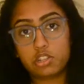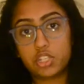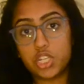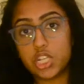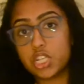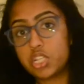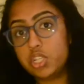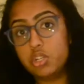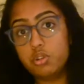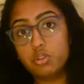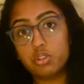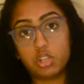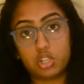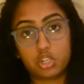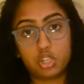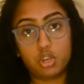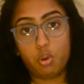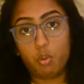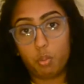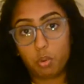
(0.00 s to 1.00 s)
just use the
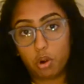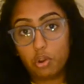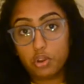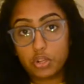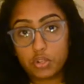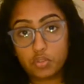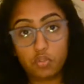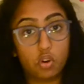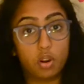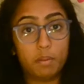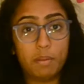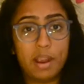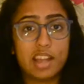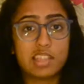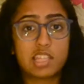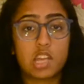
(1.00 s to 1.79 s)
2 worlds format.